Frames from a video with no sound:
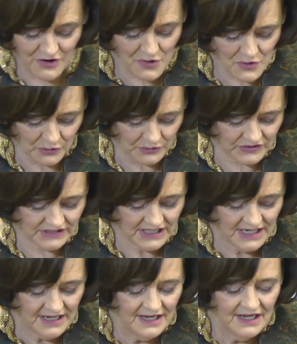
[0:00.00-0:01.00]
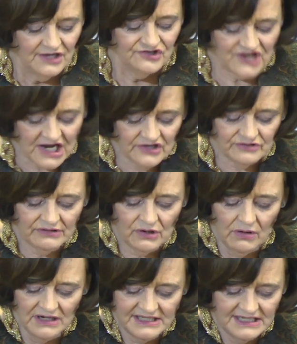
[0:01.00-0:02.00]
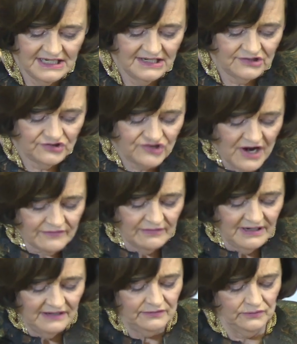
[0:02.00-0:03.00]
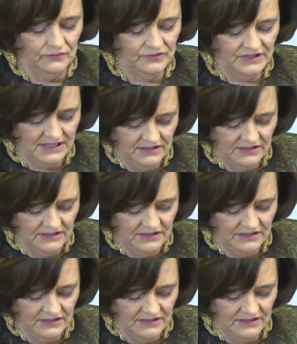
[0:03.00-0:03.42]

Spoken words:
course, gender inequality is generally thought